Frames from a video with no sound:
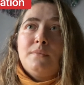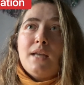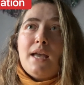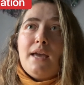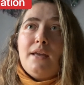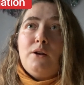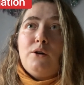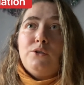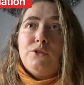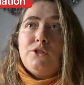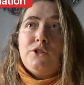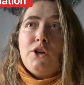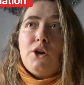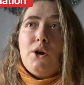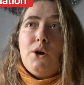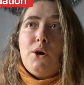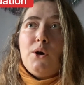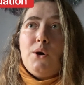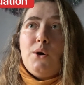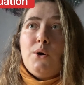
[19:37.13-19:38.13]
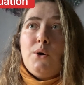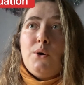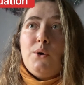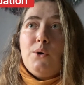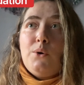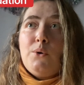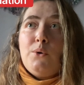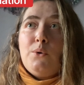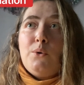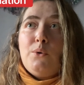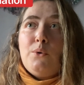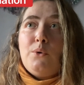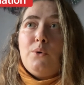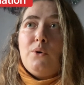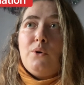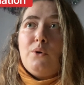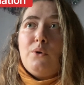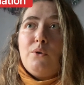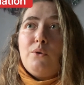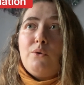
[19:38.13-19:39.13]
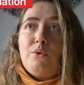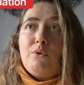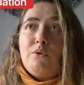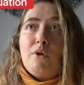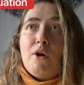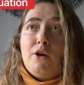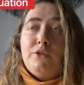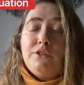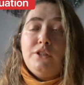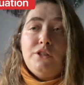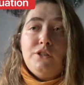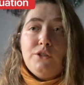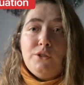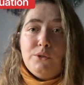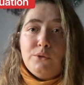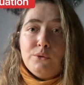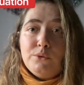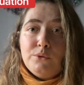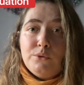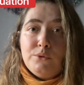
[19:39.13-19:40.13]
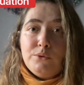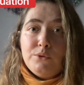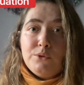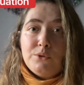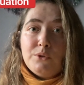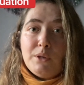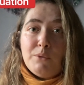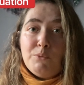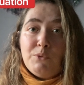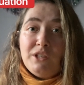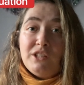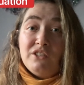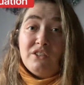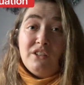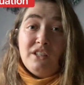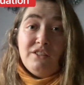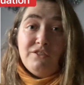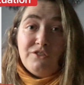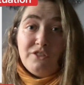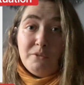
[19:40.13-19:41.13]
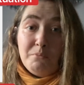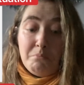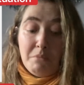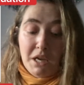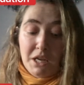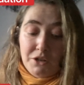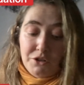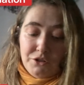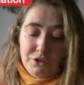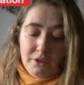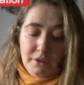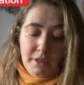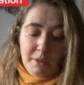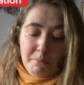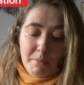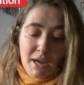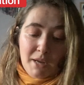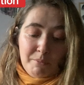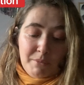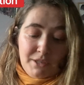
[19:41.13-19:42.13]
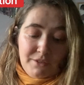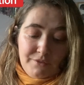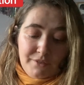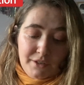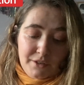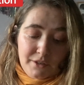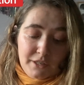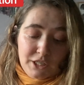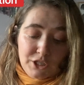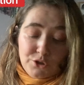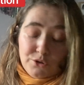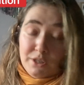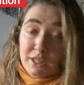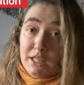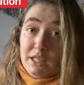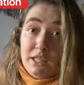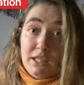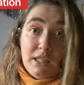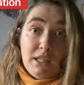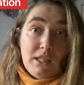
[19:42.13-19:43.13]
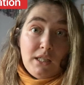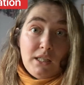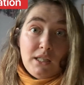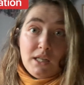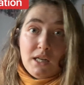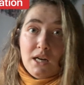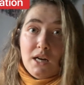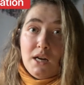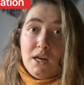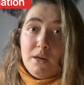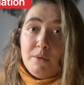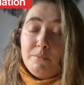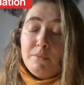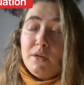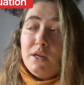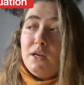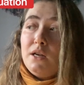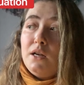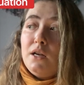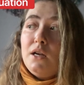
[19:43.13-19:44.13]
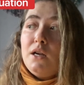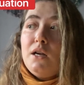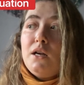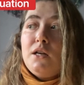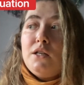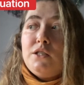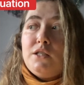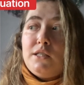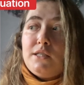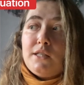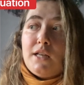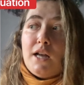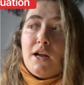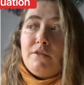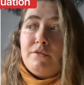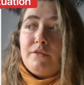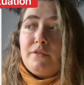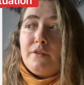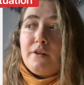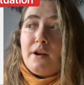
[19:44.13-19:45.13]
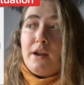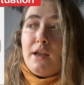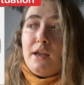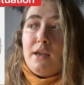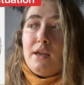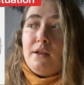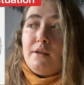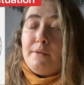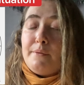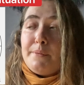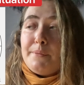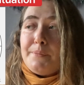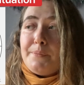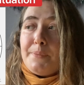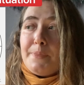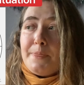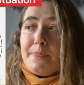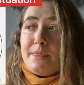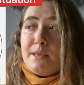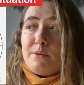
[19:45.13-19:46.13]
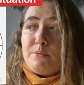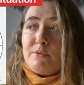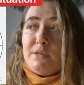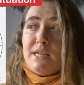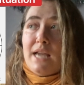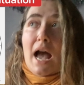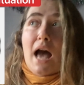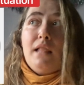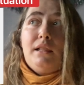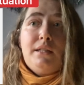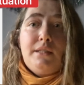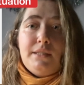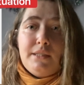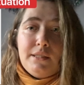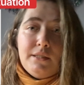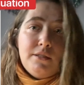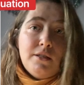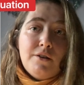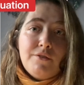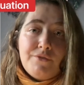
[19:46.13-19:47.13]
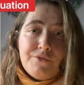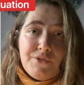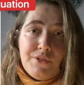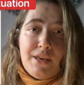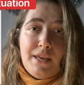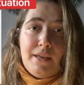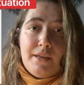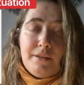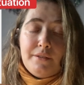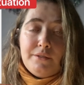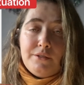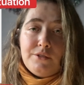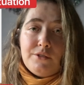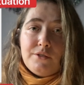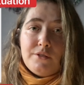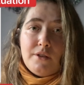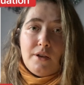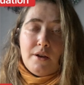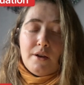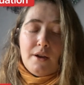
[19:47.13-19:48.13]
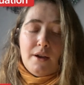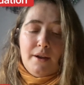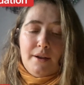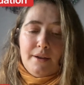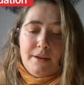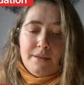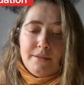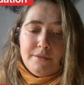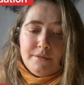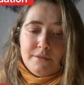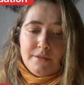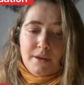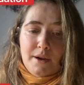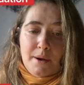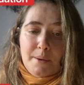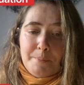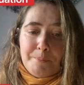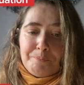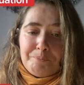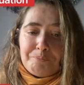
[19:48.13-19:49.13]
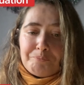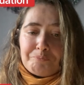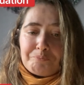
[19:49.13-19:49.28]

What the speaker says: And also on the news and with our information, it might be very tricky discovering the reality of things. And